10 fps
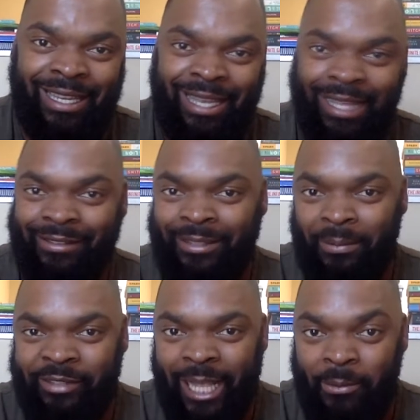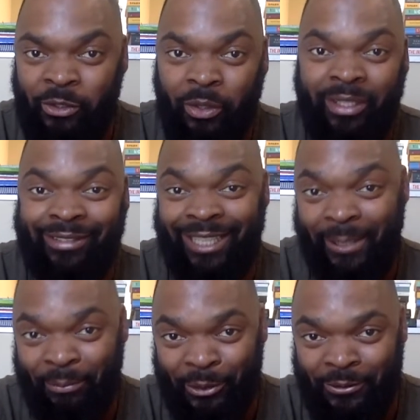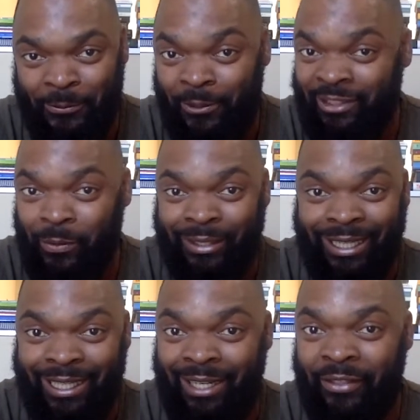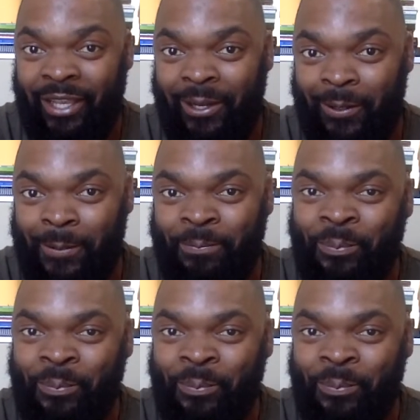and sometimes you are the same person who does not want to eat healthy at all.